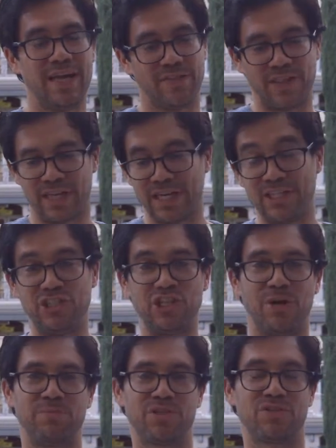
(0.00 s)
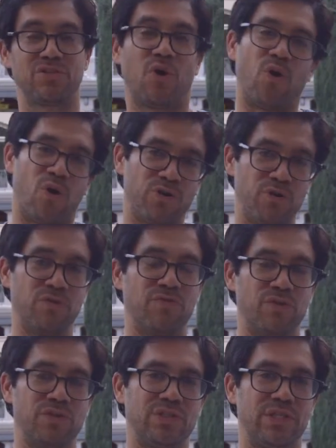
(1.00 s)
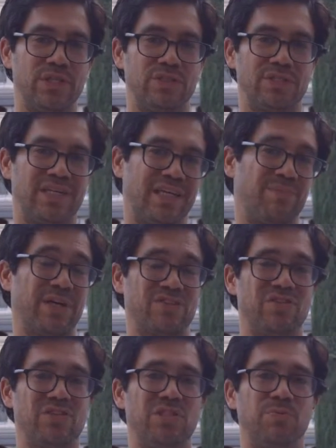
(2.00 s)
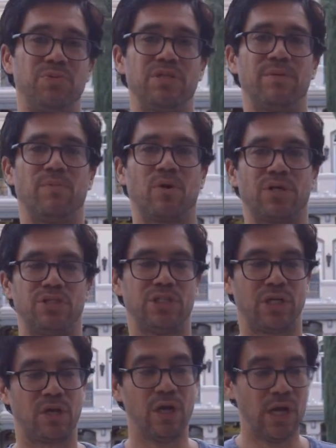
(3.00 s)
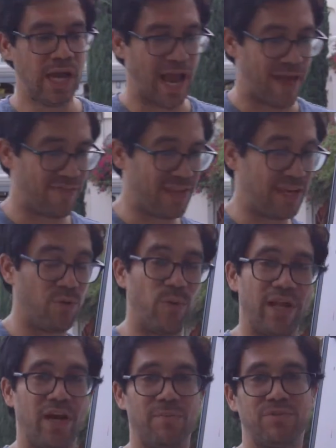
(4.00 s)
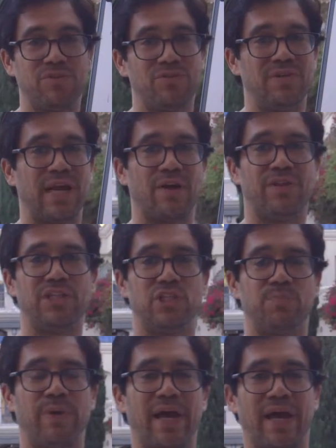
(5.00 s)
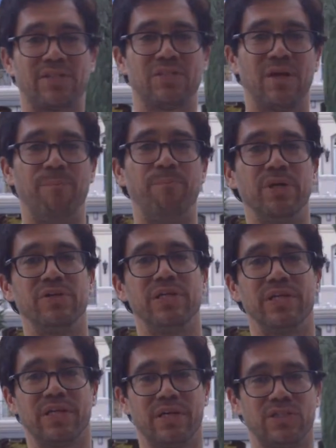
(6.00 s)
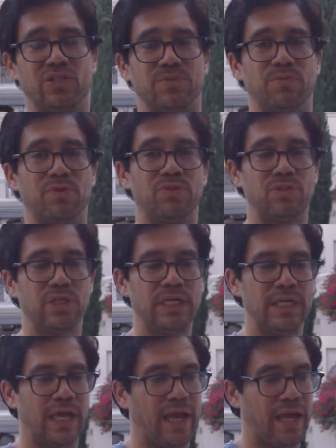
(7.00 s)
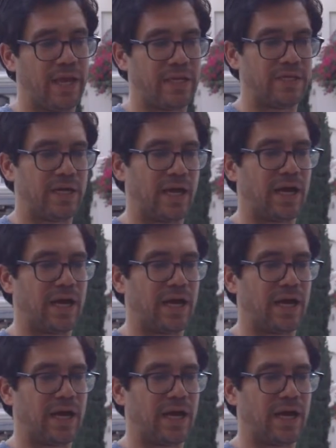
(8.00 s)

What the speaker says: Then he jumped to all universities, and he had about 60% market share. And then he went up to, now they just passed 1 billion customers, and